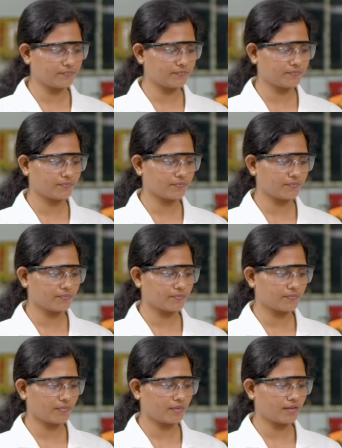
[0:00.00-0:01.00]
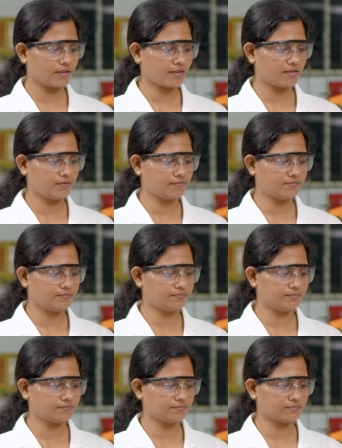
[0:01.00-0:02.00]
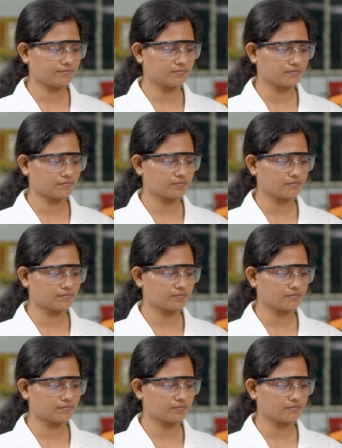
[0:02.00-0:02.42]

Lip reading: No one is speaking in this clip.